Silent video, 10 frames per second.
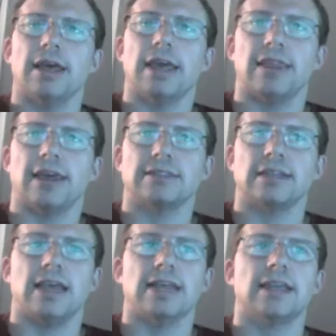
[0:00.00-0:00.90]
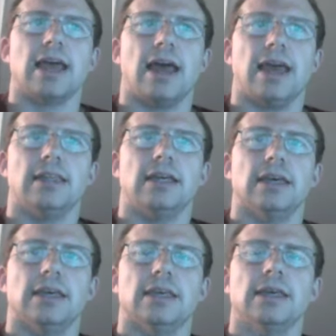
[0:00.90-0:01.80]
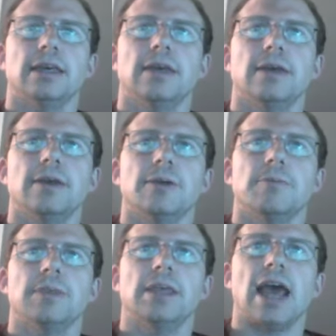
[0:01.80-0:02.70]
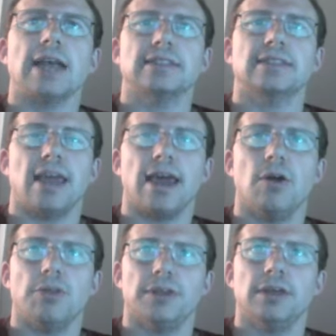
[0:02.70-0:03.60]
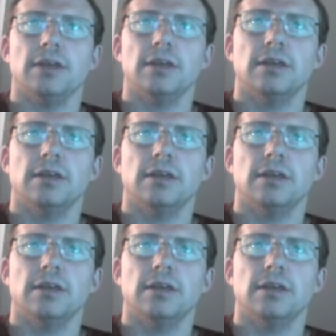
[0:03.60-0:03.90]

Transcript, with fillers: Again, like I said, he has to a like he has to stay healthy.